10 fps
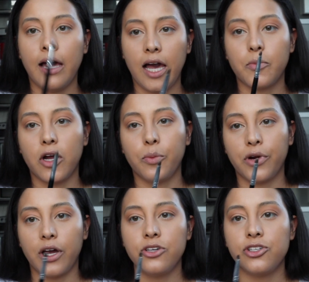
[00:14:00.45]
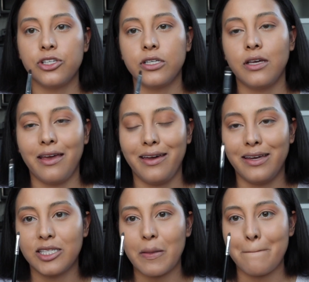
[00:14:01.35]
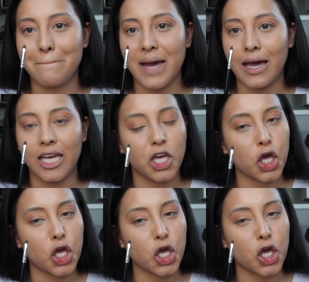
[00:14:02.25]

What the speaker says: eyebrow brush and my